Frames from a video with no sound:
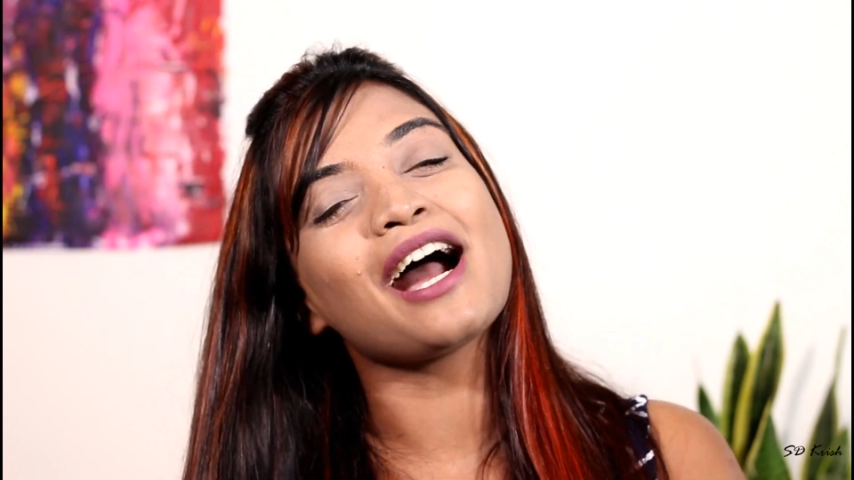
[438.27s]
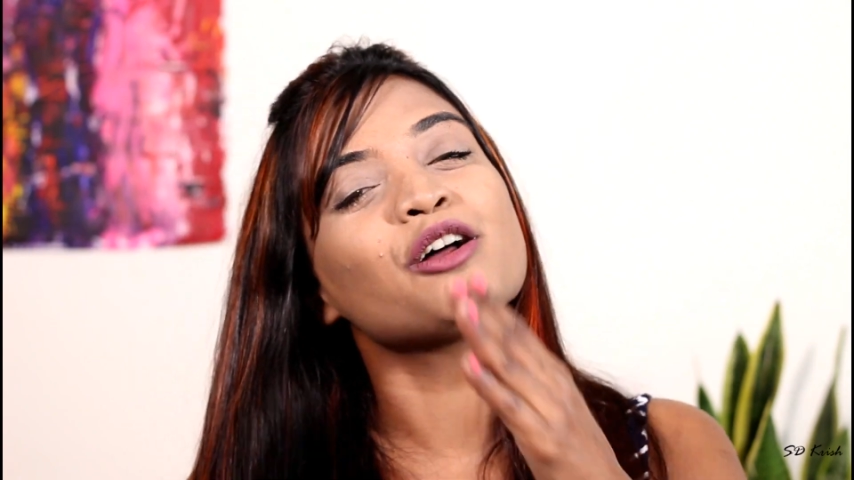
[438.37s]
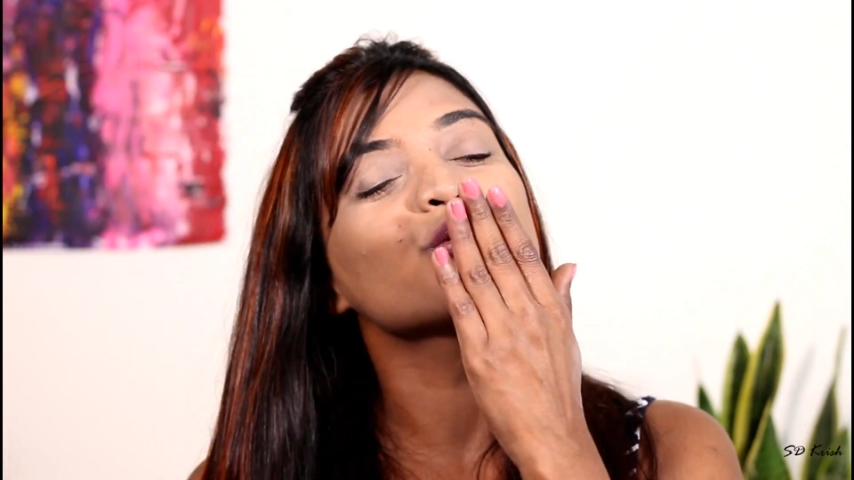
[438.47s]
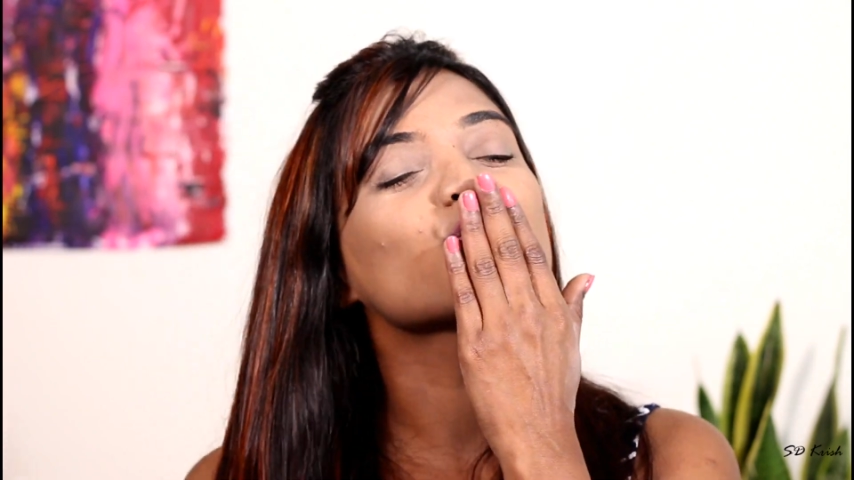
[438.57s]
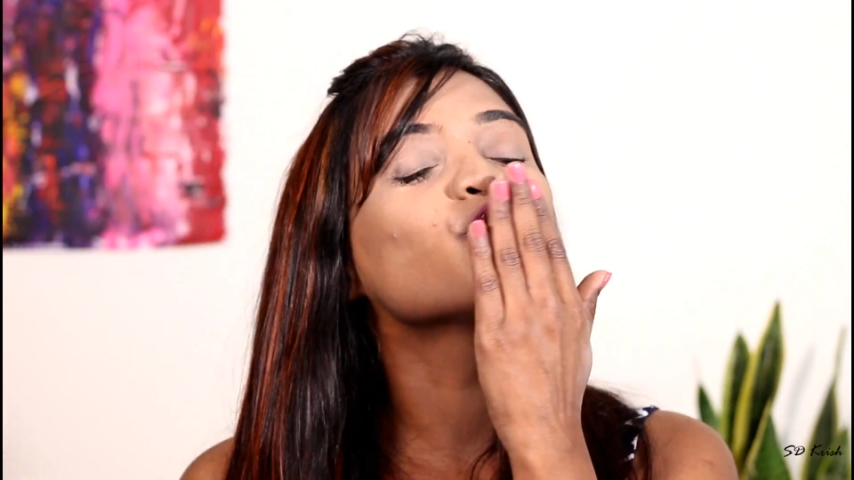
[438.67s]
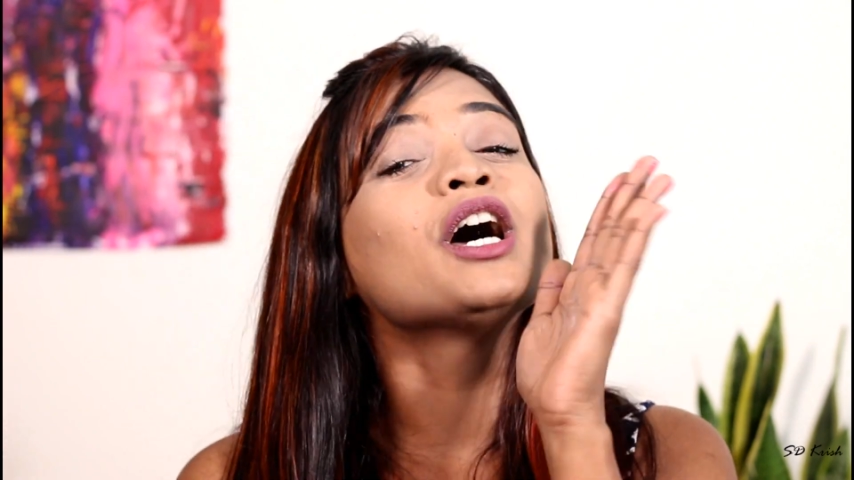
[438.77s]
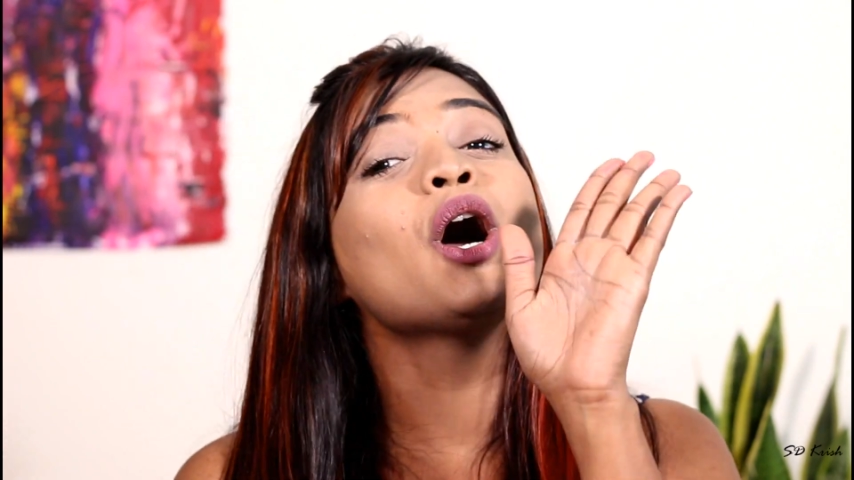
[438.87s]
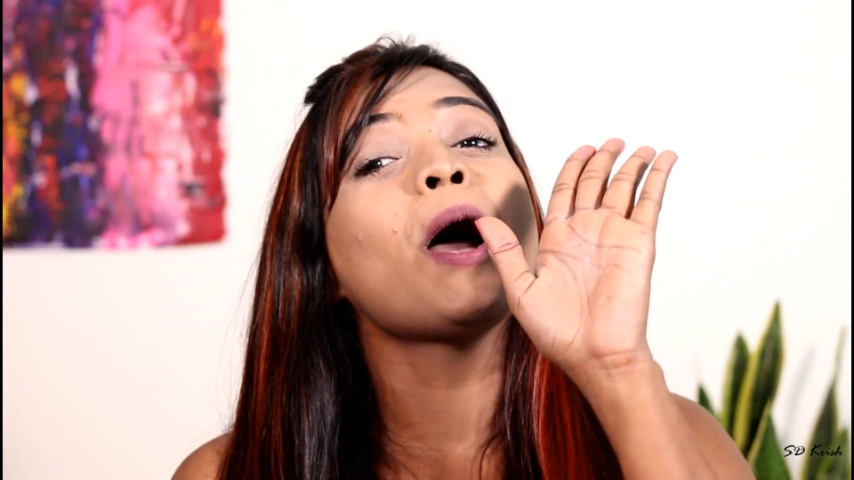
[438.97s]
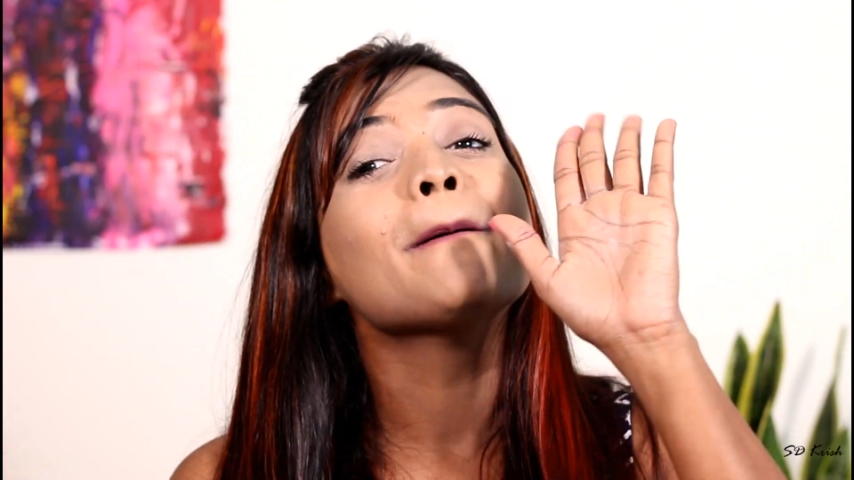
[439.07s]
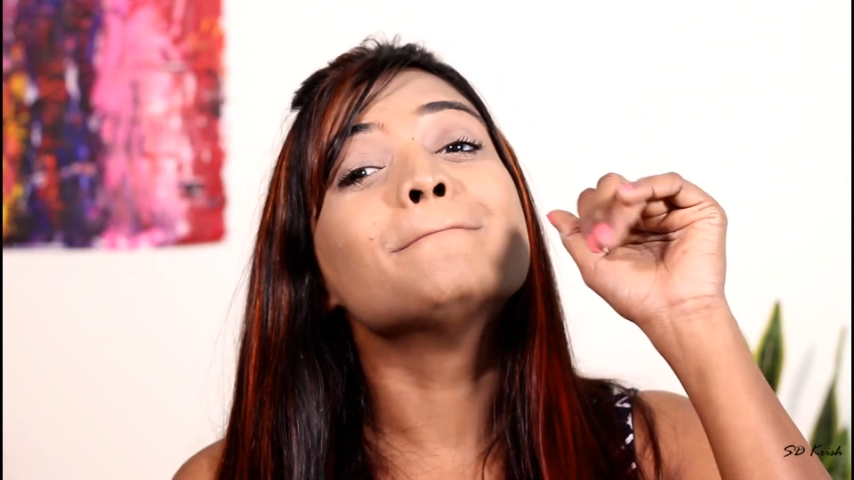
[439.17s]
out.
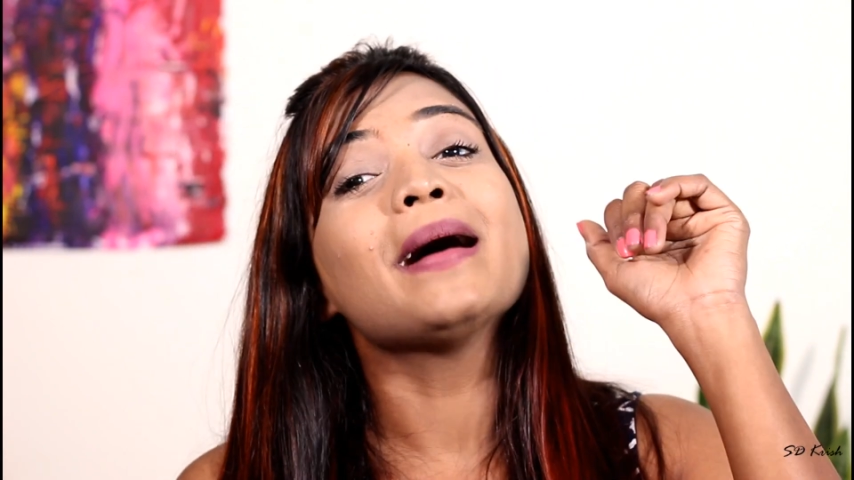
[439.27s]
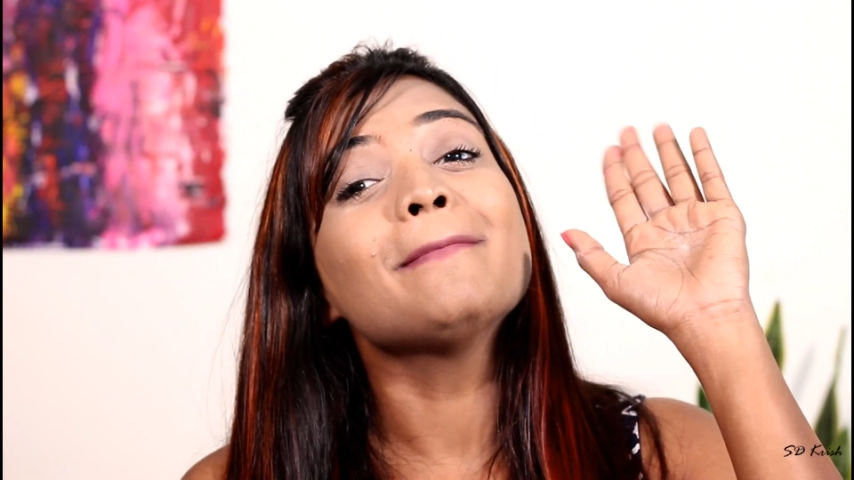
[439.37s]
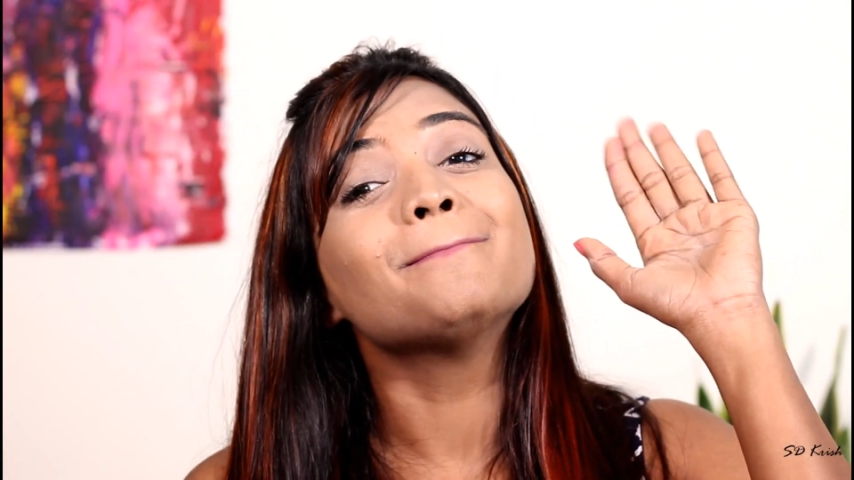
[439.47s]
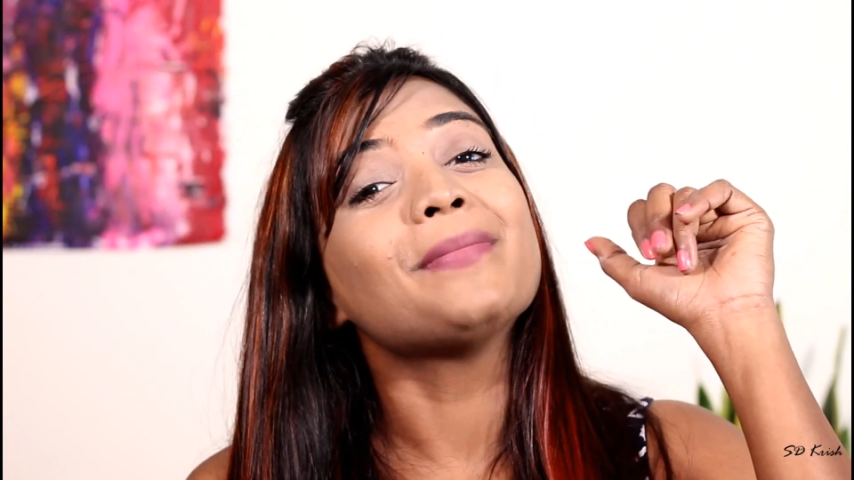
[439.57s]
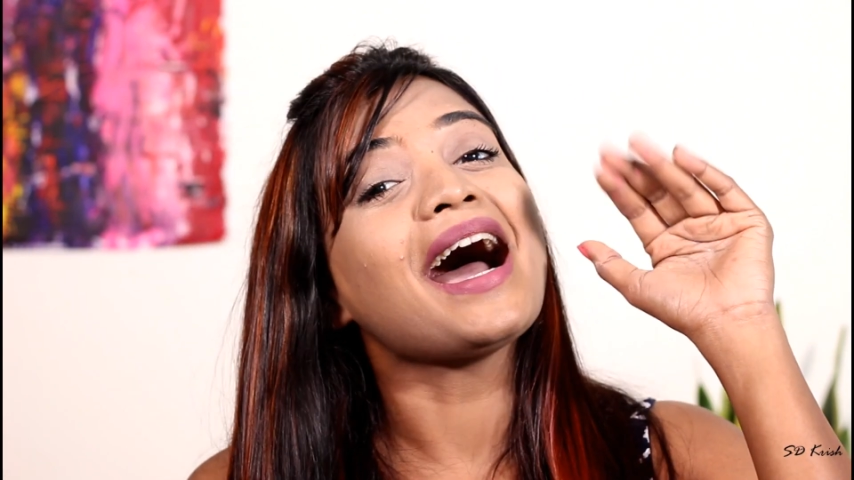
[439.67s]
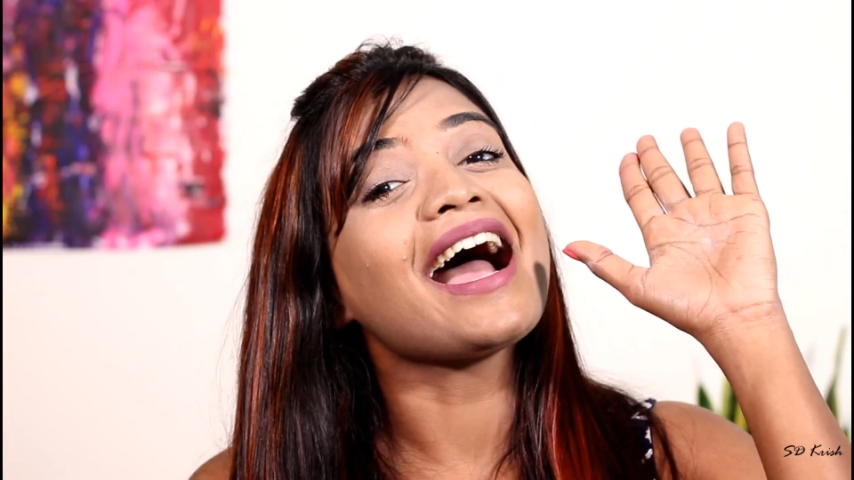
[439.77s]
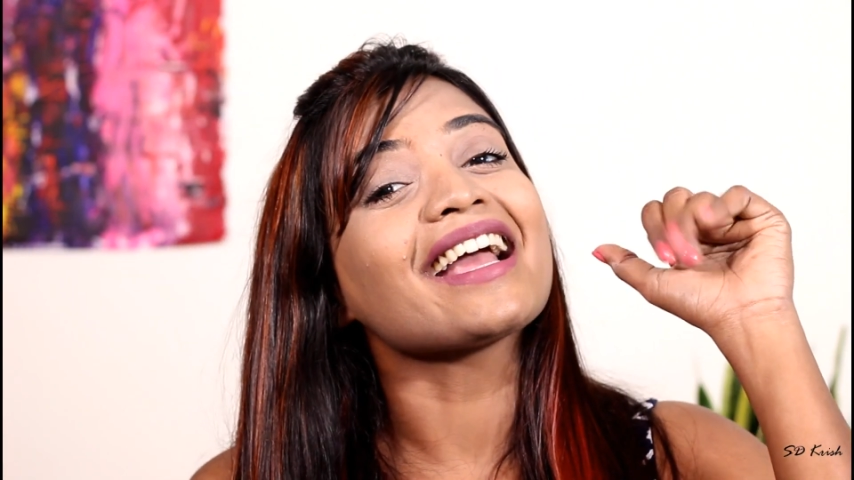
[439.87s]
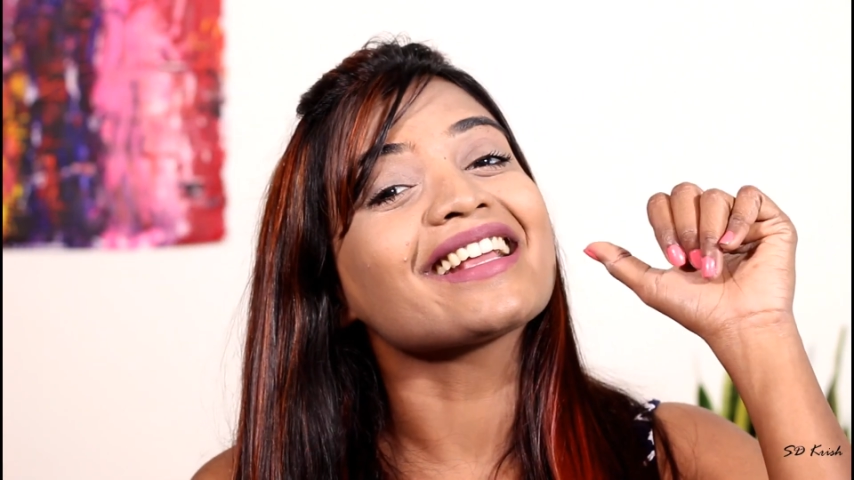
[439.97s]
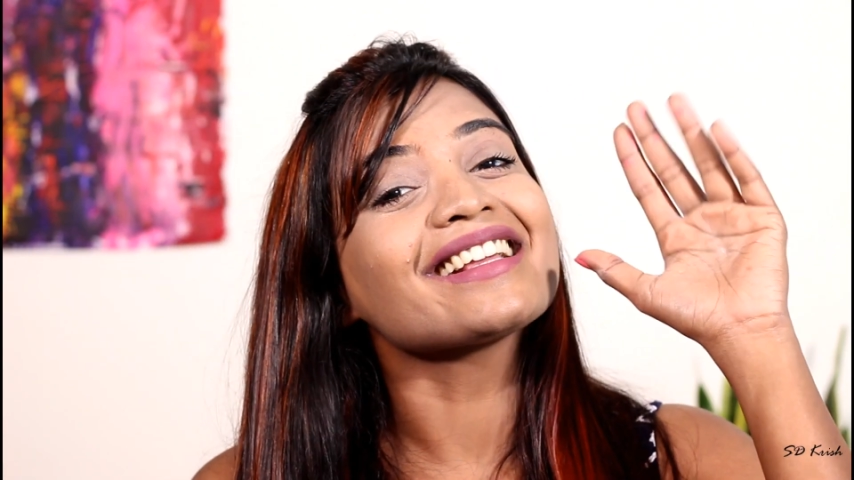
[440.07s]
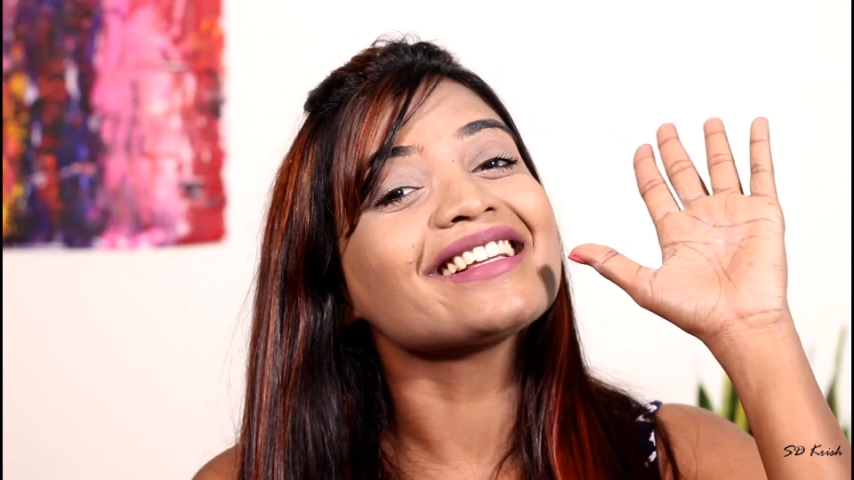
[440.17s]
Bye
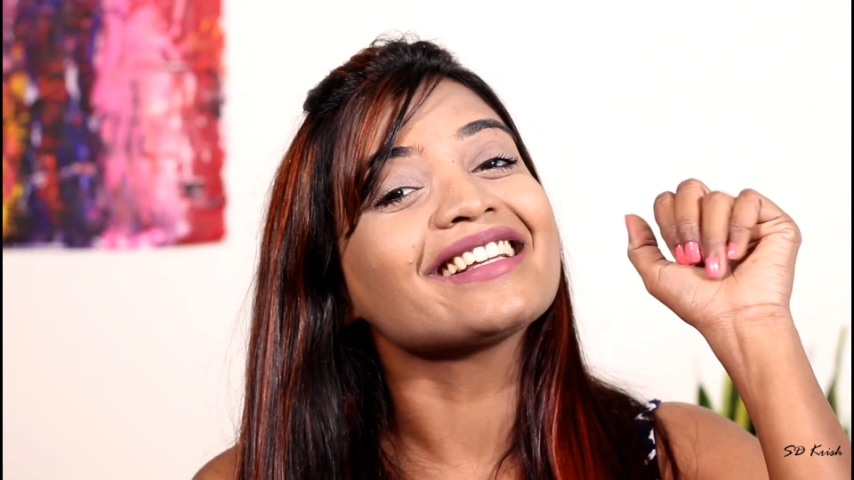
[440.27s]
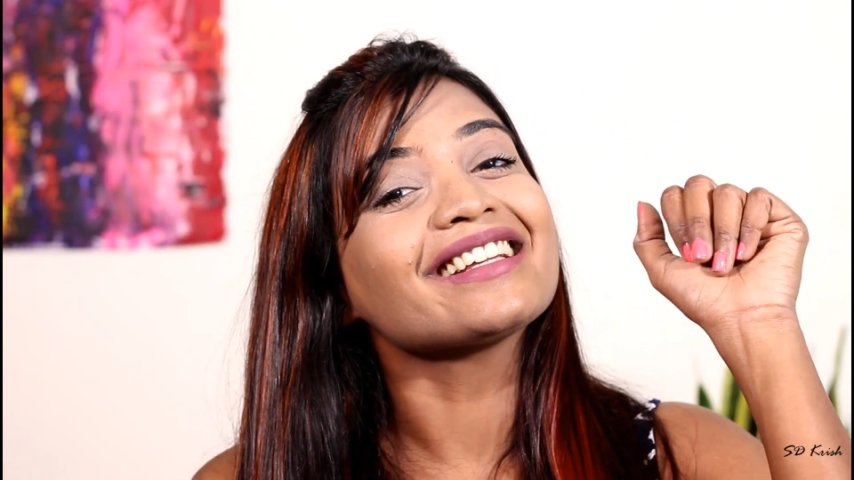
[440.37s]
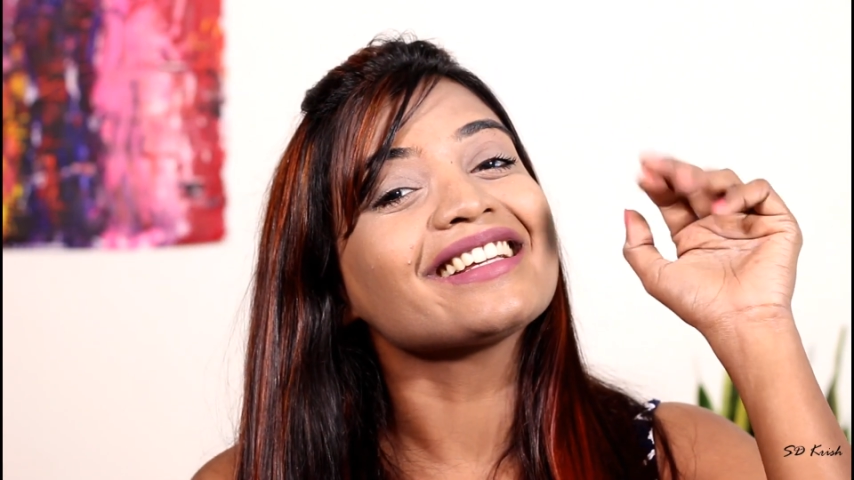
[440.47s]
bye.